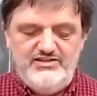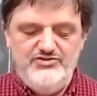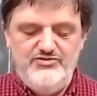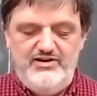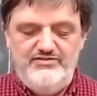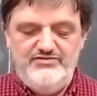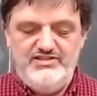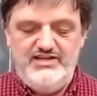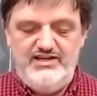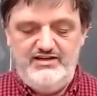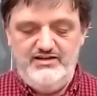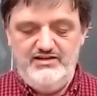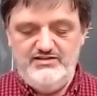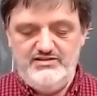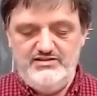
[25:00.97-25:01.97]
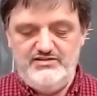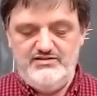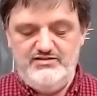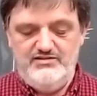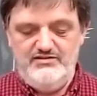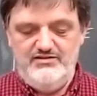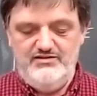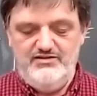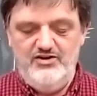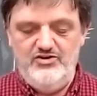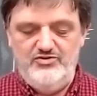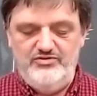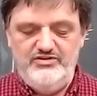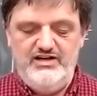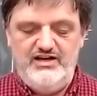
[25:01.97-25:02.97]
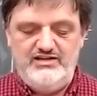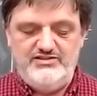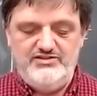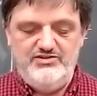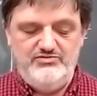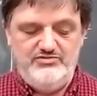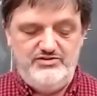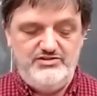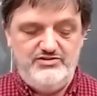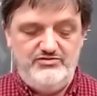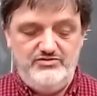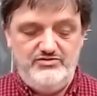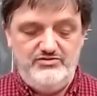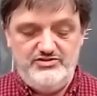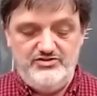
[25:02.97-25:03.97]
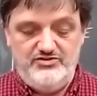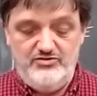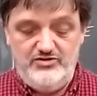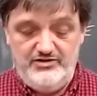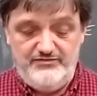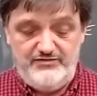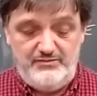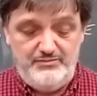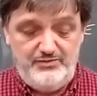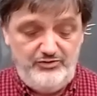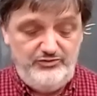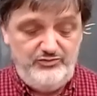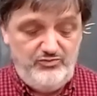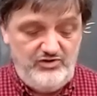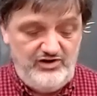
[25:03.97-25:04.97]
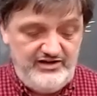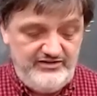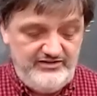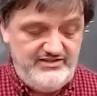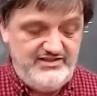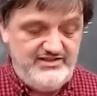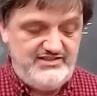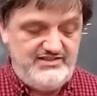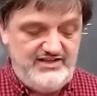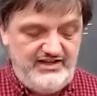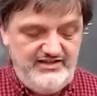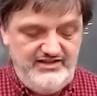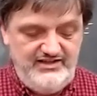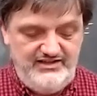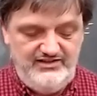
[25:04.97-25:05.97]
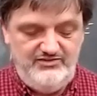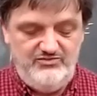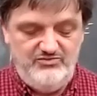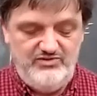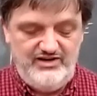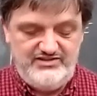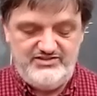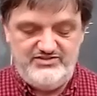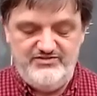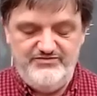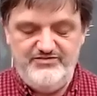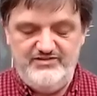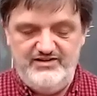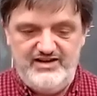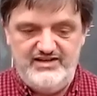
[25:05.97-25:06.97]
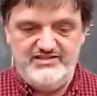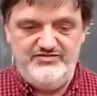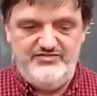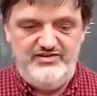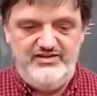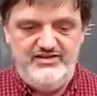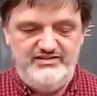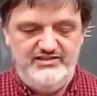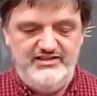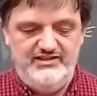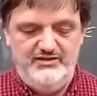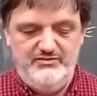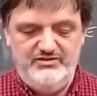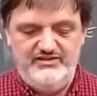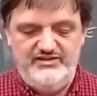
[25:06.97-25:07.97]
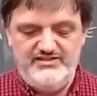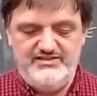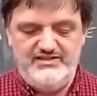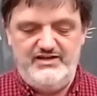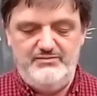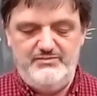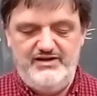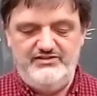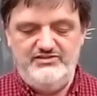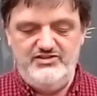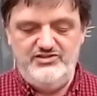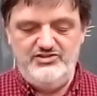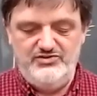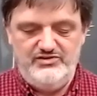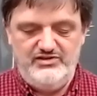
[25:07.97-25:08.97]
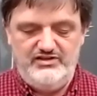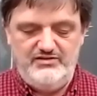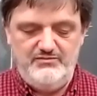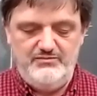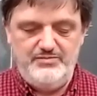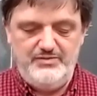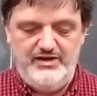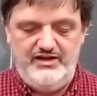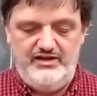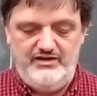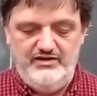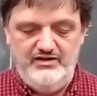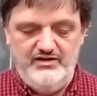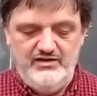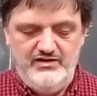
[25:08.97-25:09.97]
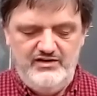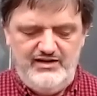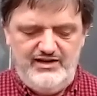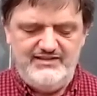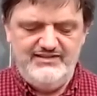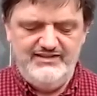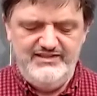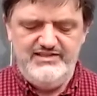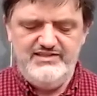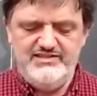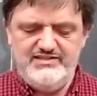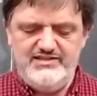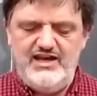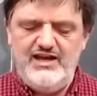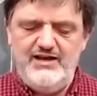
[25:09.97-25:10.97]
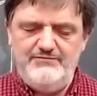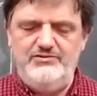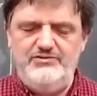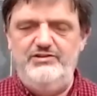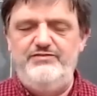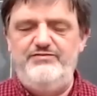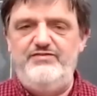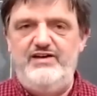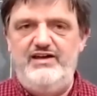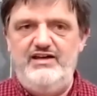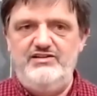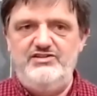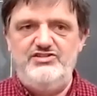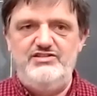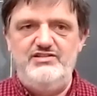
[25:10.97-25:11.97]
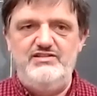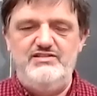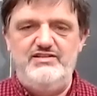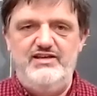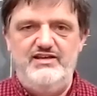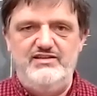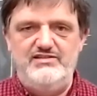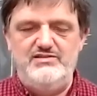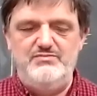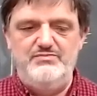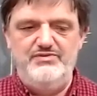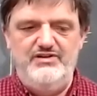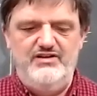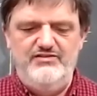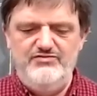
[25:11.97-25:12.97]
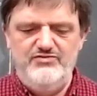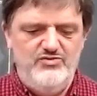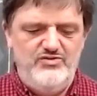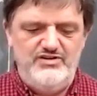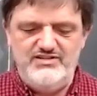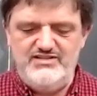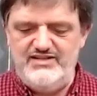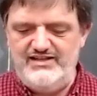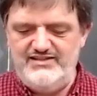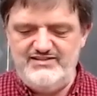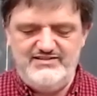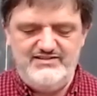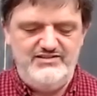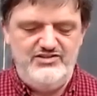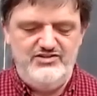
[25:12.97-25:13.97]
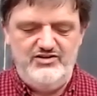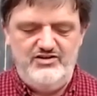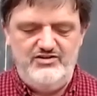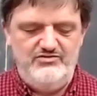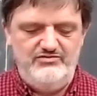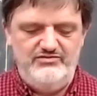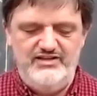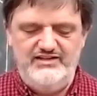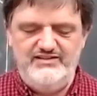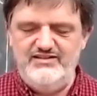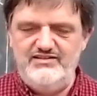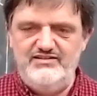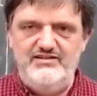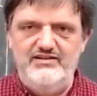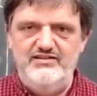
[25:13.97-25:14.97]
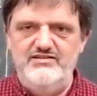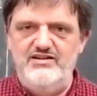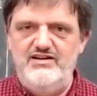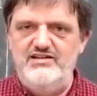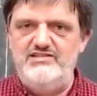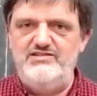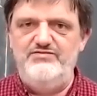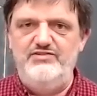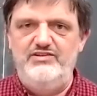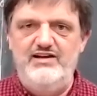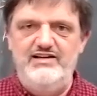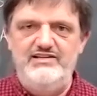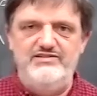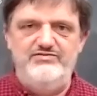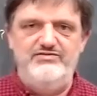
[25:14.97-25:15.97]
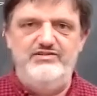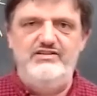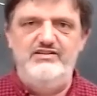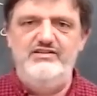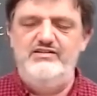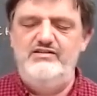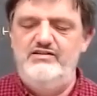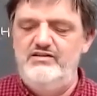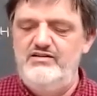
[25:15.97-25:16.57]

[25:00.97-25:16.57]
So what I was saying is, oh yeah. So so so Cordova both wanted to study Western philosophy and deliberately set about to do it, but at least after the fact, she says, but of course, that's, you know, that doesn't exhaust philosophy.